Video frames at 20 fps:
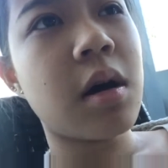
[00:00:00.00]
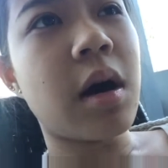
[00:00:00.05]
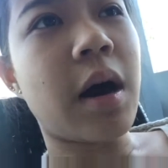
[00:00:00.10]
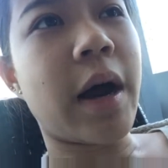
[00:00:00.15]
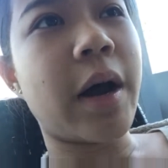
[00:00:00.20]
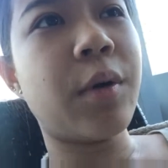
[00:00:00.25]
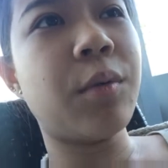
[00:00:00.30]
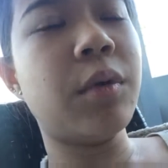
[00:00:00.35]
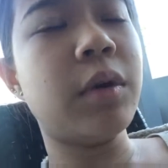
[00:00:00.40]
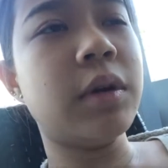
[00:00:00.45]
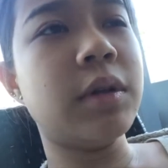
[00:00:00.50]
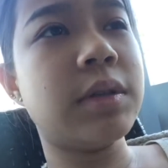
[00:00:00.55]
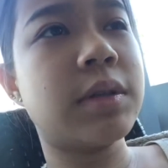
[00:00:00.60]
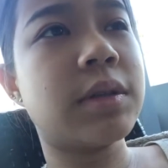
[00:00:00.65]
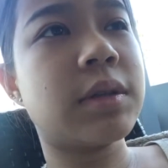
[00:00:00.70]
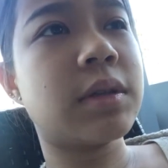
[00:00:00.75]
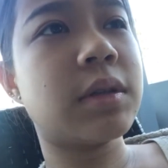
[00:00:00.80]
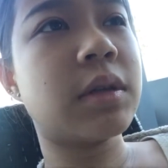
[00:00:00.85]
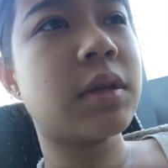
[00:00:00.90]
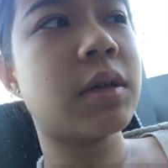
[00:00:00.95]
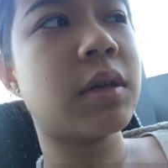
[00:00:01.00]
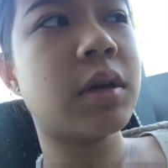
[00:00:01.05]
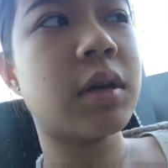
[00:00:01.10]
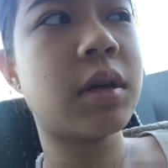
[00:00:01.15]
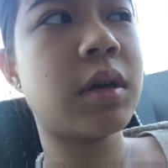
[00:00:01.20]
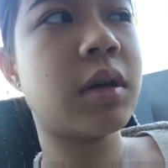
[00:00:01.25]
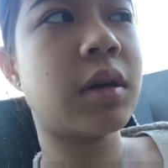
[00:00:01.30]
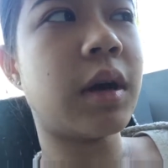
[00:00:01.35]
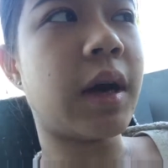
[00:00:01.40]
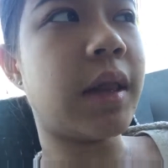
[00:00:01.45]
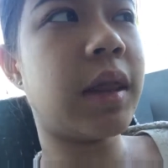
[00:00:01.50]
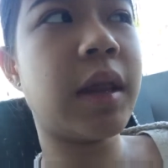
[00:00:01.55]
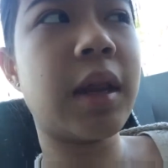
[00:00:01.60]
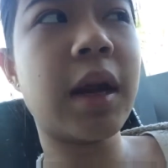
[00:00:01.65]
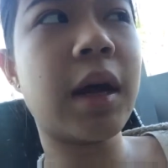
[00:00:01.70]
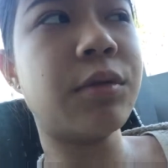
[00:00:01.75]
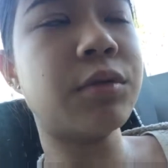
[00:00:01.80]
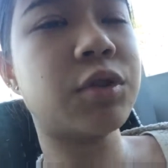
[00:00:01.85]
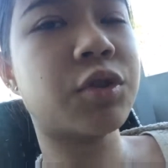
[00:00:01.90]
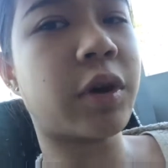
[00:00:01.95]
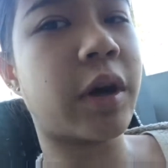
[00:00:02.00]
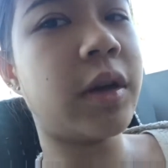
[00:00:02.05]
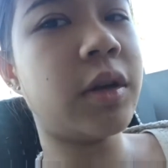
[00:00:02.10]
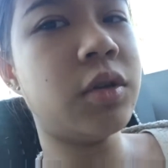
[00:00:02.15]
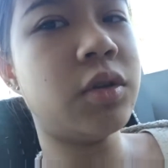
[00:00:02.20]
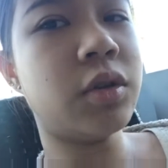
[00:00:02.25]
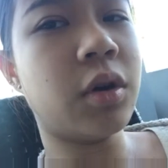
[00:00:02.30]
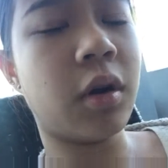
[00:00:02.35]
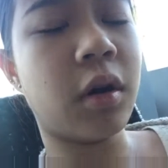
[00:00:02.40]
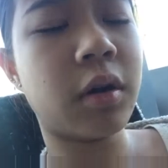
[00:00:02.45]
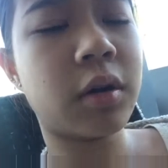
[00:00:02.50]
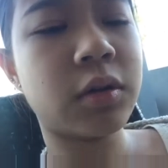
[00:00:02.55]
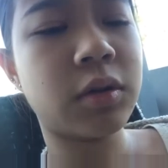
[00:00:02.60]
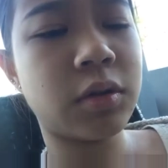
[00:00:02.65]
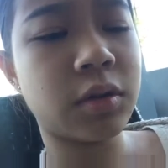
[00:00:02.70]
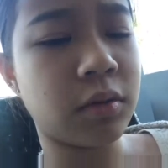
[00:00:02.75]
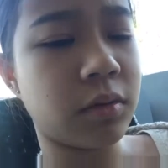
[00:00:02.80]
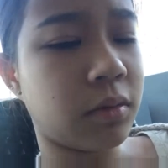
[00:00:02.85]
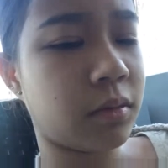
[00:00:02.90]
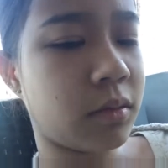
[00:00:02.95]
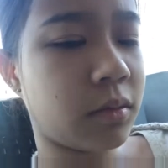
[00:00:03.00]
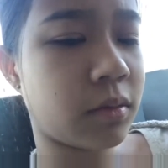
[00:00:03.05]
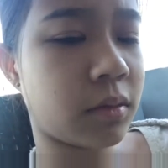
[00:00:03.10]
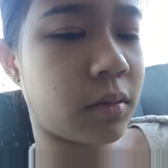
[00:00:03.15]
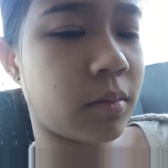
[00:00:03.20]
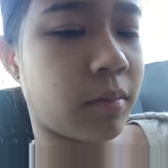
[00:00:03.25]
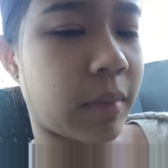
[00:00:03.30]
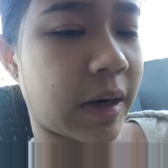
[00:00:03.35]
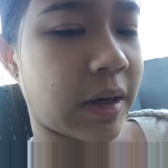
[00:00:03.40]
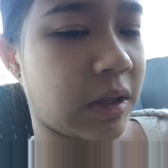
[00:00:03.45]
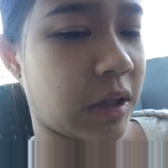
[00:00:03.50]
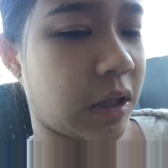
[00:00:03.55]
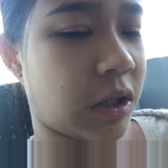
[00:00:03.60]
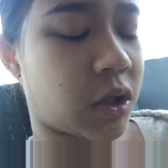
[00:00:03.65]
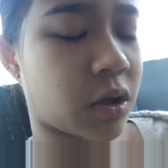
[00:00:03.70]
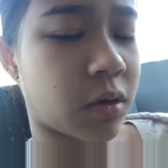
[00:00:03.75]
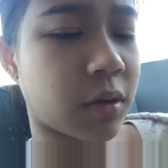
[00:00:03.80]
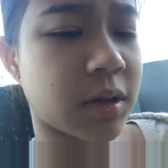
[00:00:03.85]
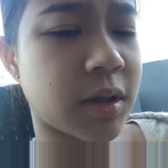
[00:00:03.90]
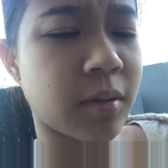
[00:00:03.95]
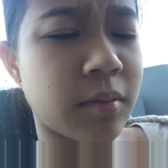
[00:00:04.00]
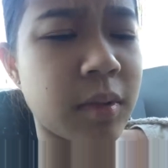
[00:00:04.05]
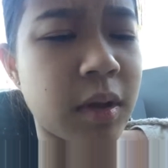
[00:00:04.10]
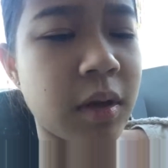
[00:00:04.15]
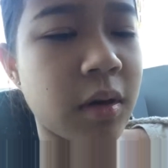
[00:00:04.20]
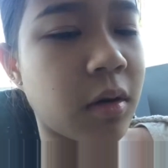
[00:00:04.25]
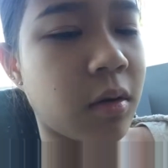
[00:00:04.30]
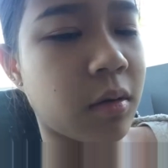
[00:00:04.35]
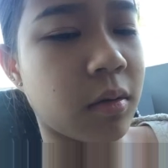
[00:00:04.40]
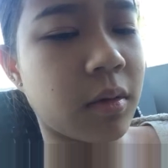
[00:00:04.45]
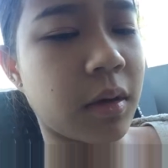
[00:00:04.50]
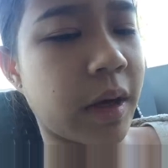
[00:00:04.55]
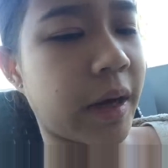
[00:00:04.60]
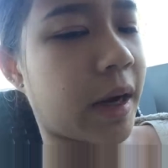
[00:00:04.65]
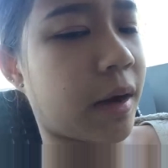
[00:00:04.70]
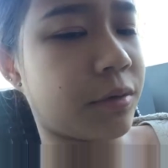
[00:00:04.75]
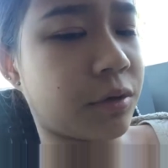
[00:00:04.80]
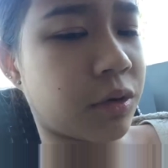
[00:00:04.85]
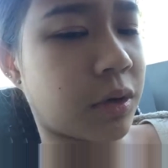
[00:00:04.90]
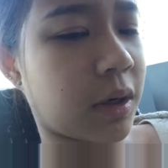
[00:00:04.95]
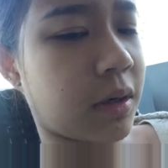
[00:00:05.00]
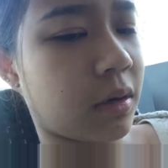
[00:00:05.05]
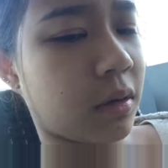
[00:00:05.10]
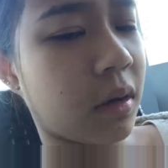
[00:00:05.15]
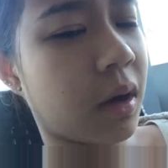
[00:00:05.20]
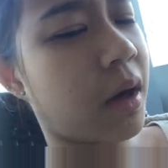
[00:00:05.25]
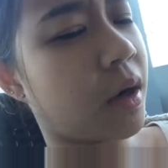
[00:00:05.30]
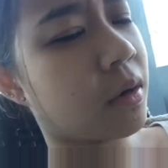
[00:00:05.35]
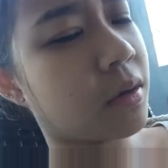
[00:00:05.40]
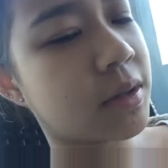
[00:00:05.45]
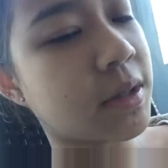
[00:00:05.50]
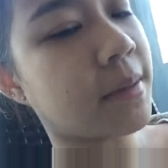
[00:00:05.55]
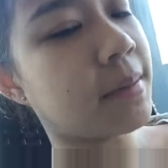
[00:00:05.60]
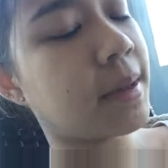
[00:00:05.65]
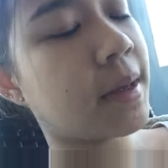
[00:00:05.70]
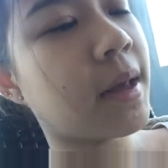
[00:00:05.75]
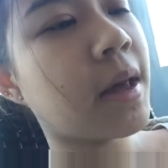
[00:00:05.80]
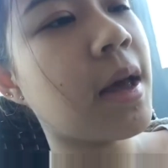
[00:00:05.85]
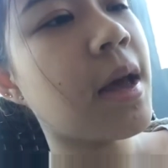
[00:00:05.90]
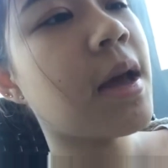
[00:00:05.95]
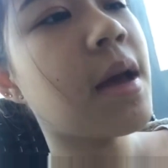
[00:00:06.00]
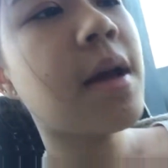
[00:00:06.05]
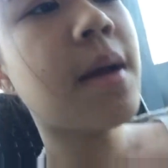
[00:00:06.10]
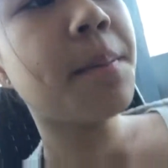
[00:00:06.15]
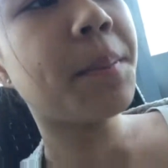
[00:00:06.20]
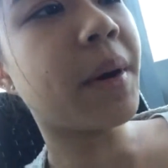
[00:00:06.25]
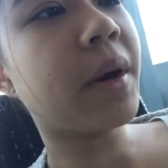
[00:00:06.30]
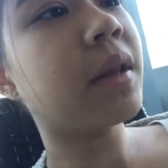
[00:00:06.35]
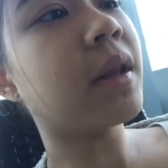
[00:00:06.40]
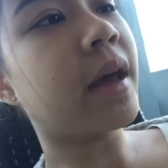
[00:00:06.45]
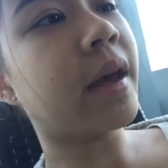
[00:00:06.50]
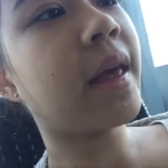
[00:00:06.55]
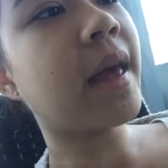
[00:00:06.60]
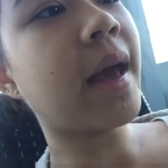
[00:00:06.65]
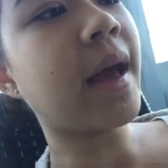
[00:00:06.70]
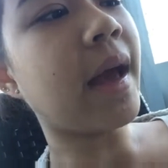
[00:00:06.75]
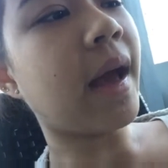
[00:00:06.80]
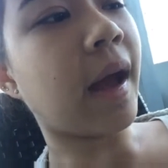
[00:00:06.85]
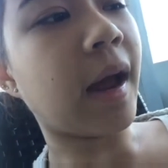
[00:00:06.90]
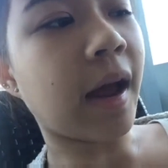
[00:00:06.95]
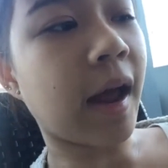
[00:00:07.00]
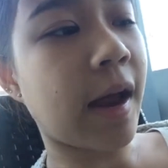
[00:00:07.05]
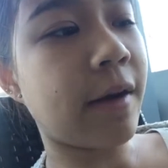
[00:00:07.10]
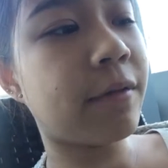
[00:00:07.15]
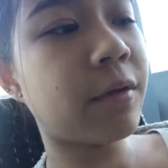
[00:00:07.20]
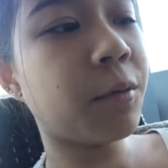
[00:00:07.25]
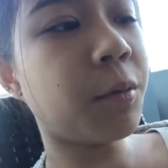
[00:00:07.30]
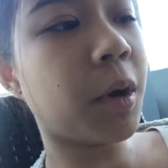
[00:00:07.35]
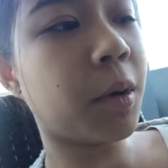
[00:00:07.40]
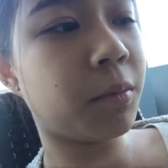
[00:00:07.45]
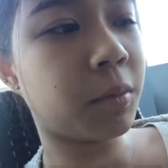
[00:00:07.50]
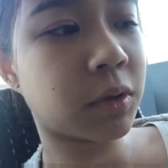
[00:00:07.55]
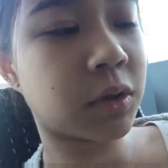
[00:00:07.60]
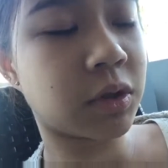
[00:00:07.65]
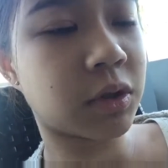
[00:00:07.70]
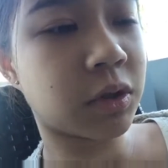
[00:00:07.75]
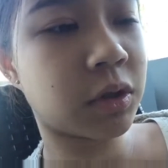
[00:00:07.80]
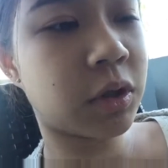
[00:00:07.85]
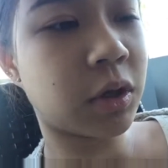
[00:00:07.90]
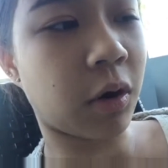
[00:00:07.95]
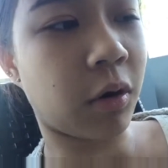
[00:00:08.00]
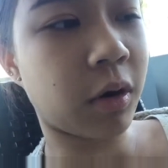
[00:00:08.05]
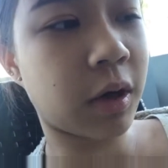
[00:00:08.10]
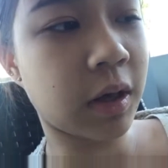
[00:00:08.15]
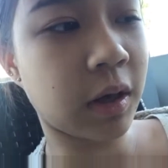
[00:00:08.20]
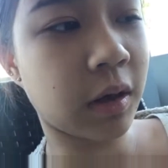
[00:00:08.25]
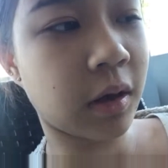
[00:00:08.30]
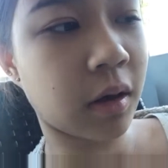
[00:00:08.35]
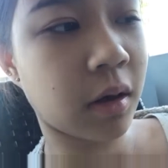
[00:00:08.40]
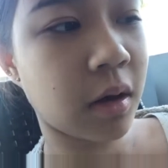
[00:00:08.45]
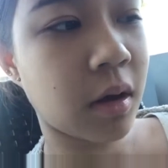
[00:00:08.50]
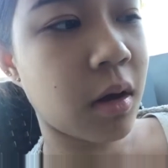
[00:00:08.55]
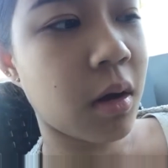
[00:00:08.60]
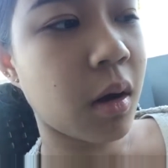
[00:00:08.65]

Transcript: I was I think I was trying to talk to my teacher or something, or like I was trying to learn or something, but like everyone was just talking